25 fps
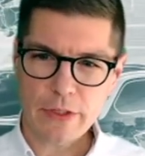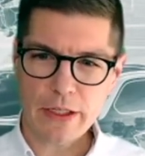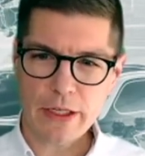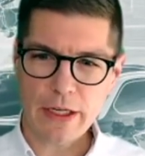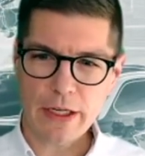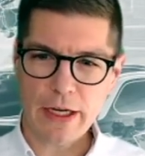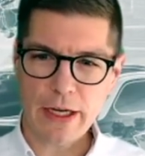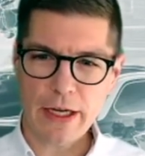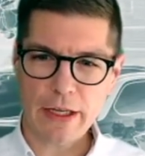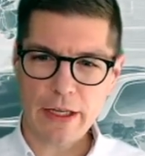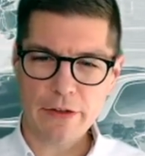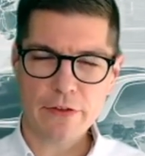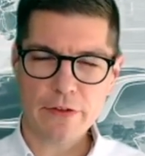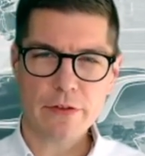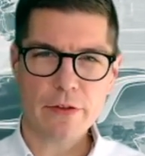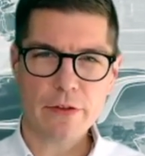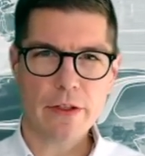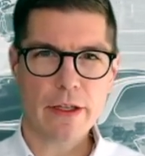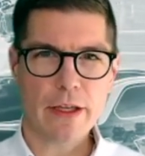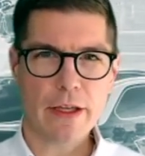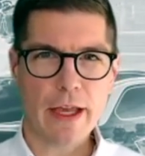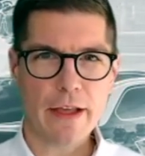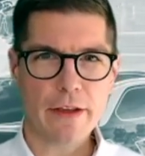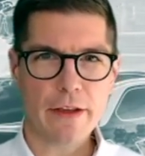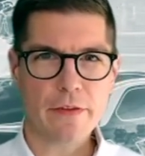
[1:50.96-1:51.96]
And
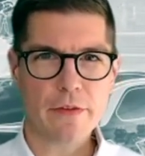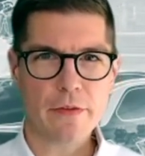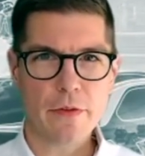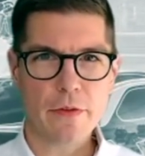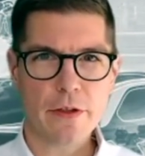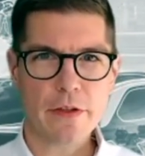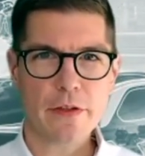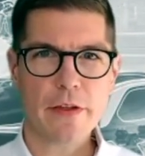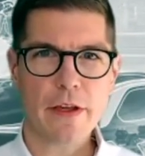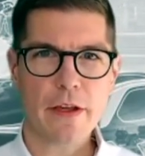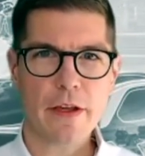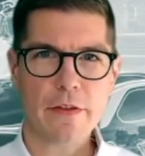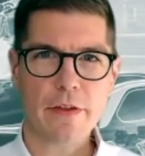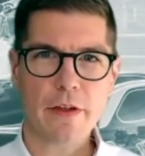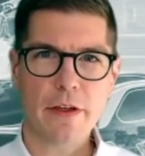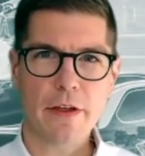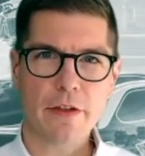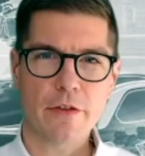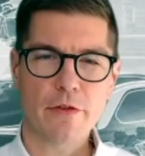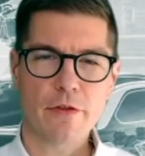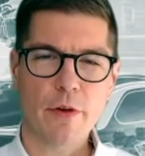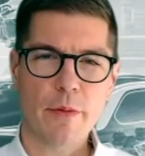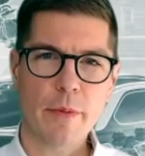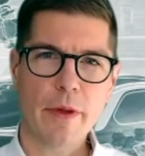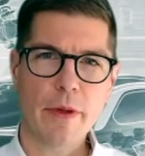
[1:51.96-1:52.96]
as this has a
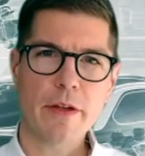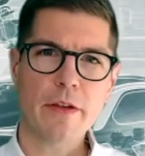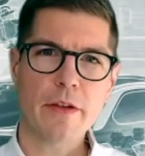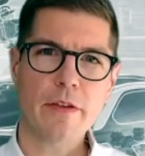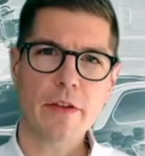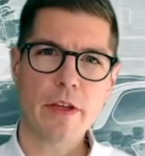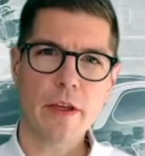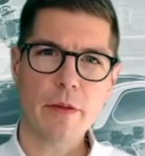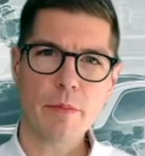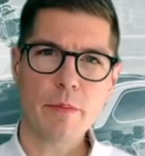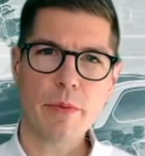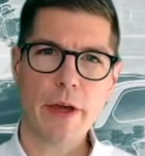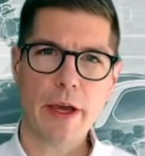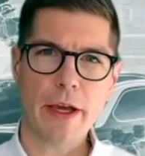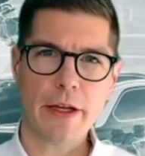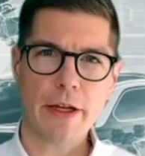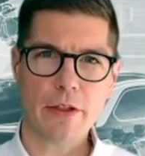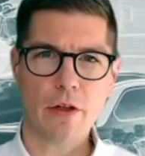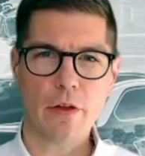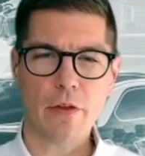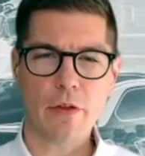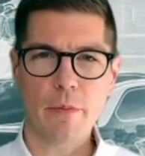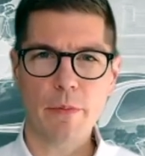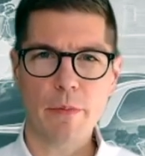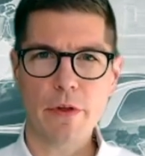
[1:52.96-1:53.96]
tremendous impact
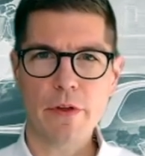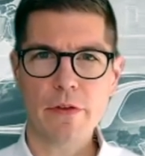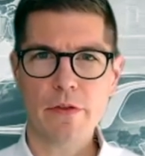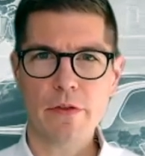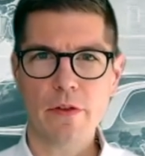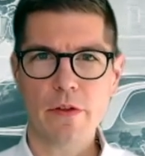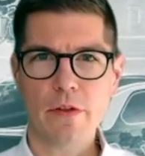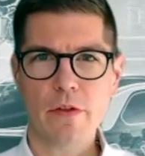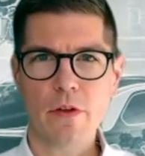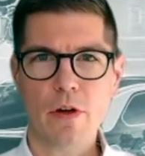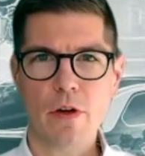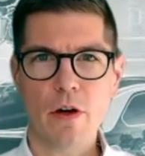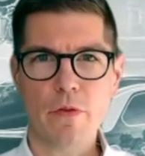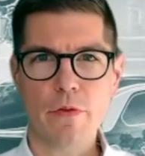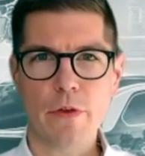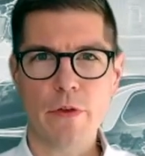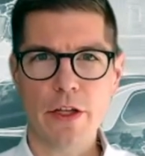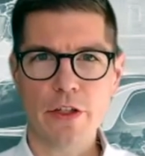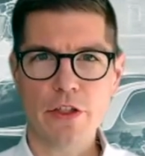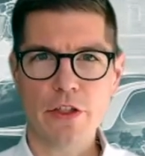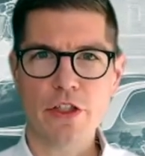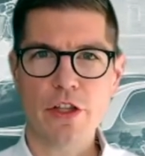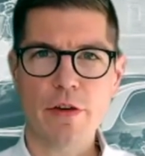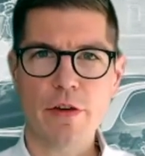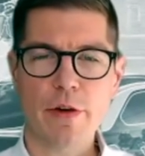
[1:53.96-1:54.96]
on the business of
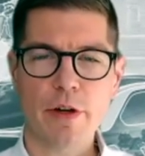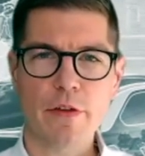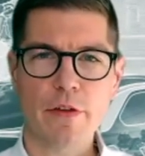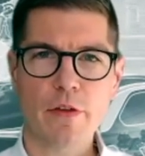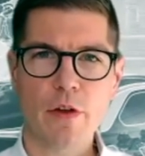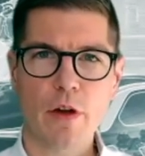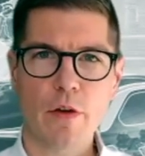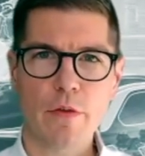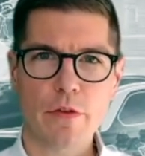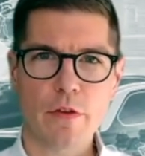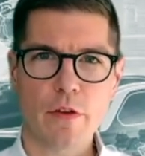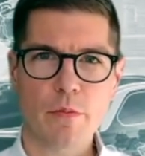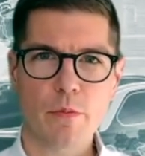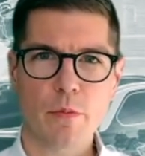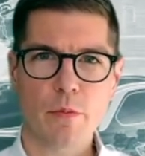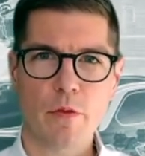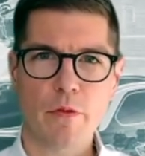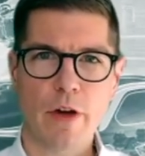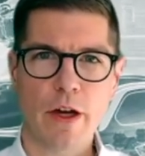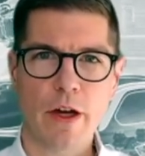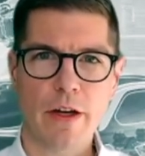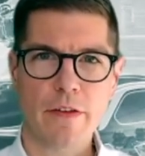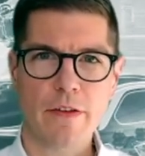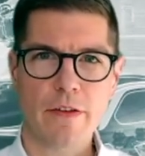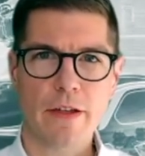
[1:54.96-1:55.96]
engineering services
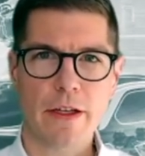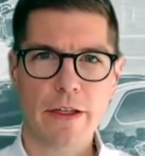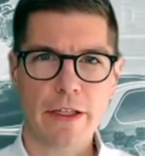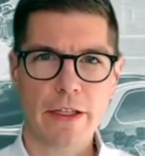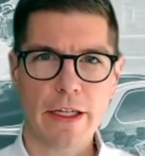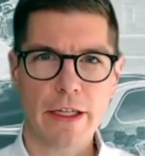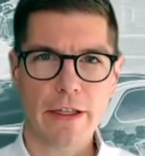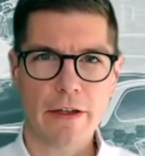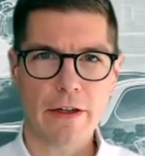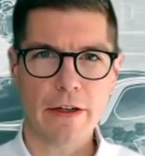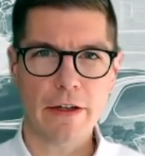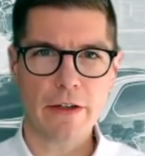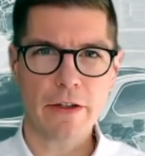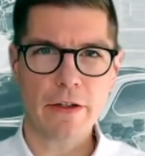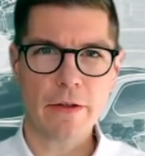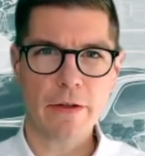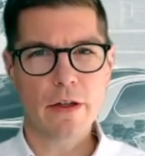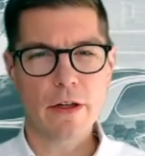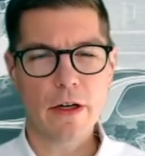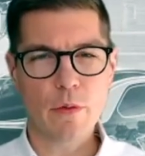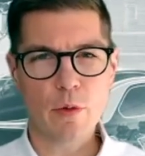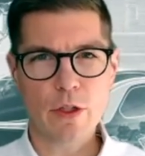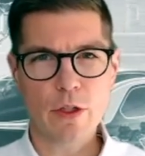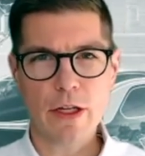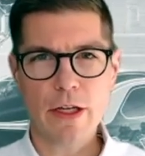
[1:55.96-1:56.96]
providers like EDAG,
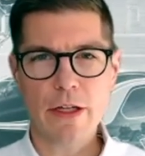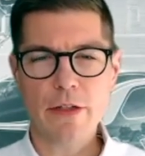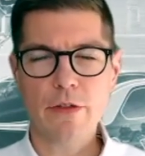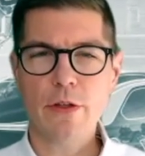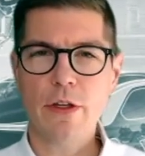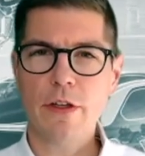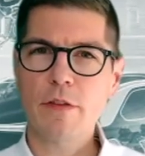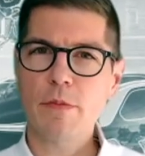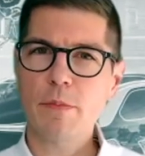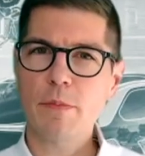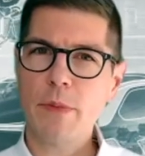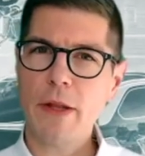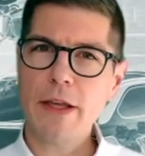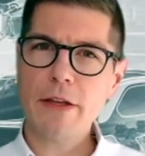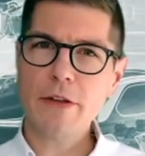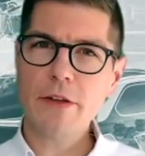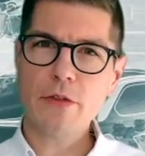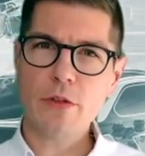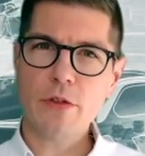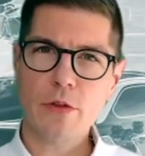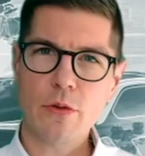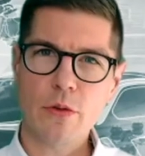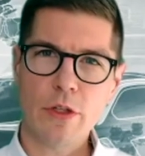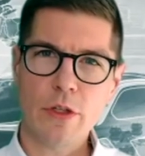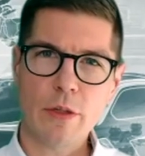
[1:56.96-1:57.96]
I would like to explain to
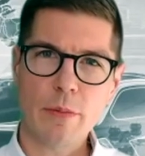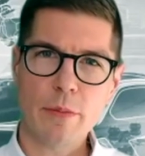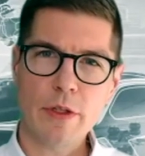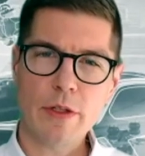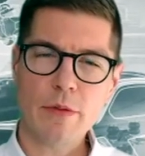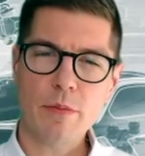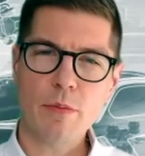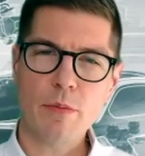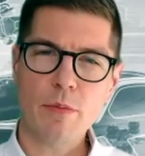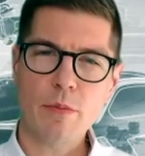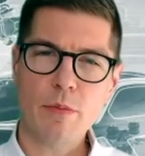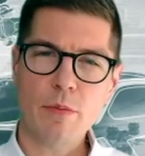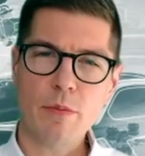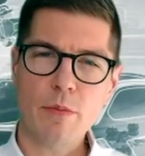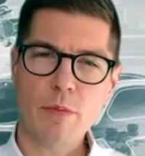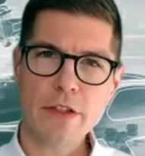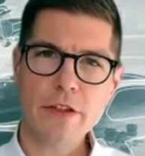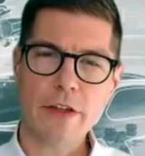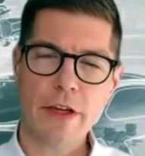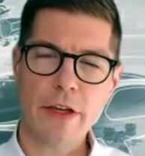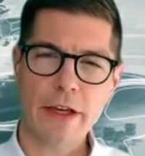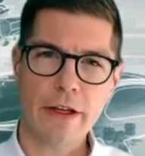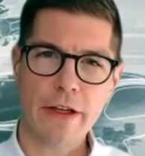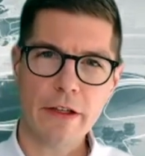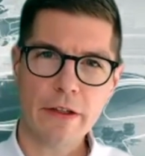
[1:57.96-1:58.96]
you in a bit more
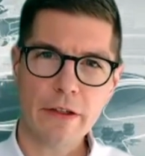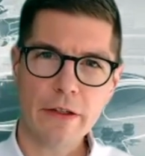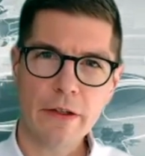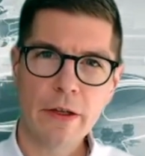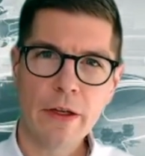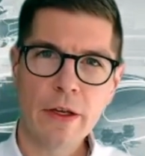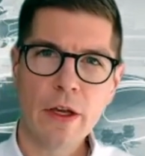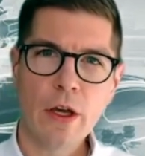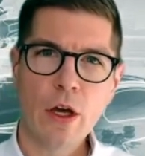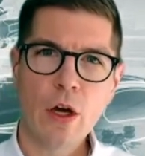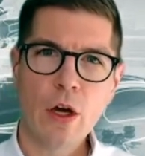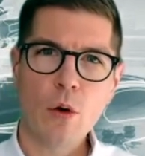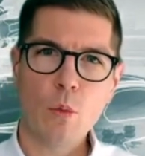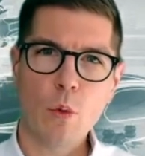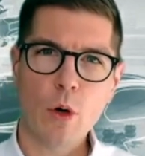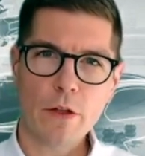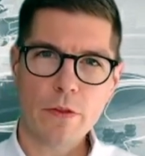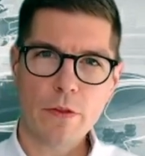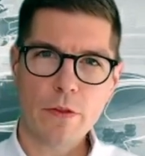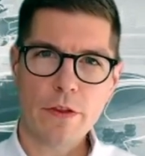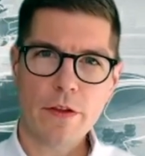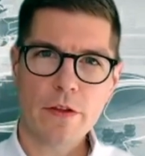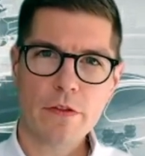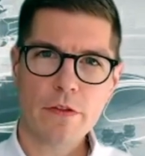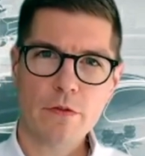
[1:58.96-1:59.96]
detail what
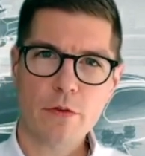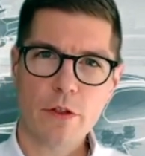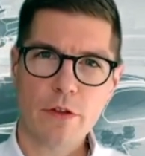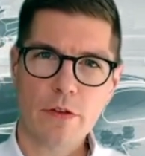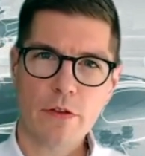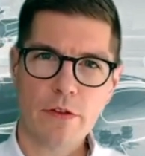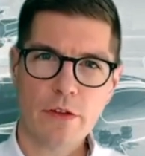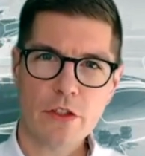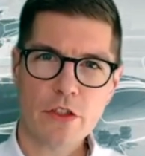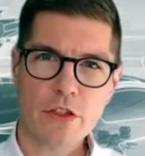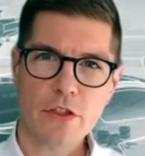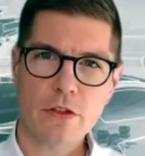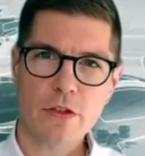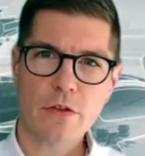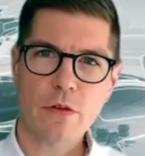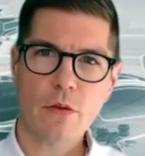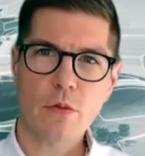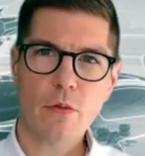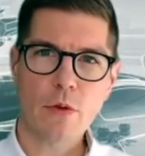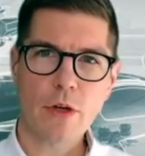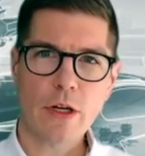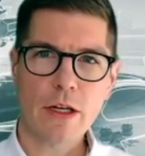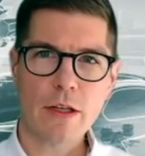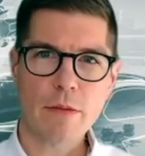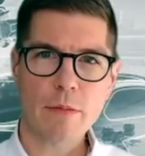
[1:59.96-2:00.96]
this transition
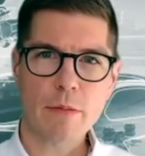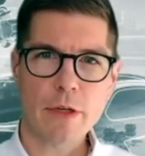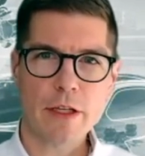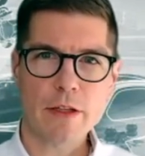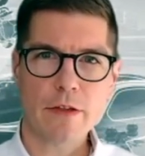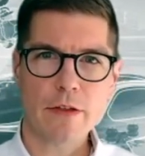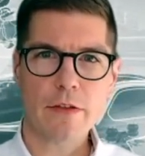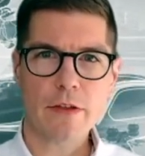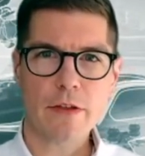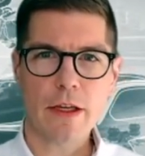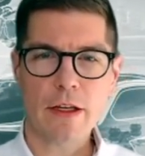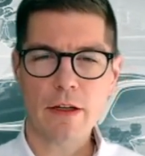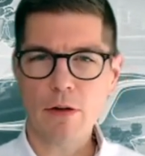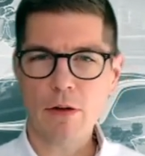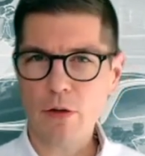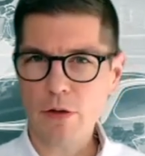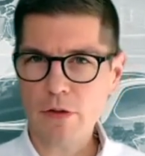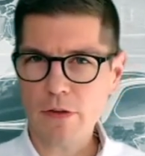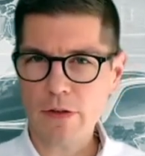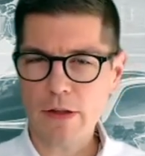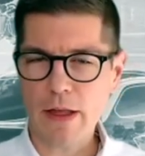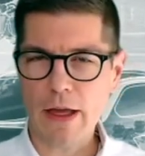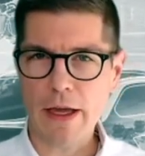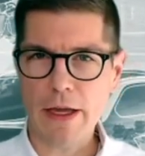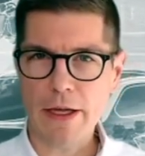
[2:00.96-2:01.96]
really means and looks
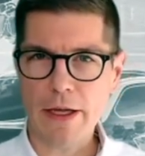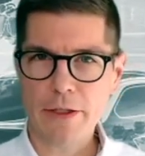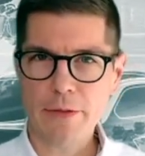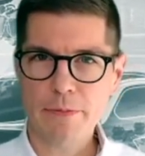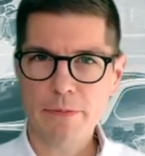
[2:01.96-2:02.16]
like.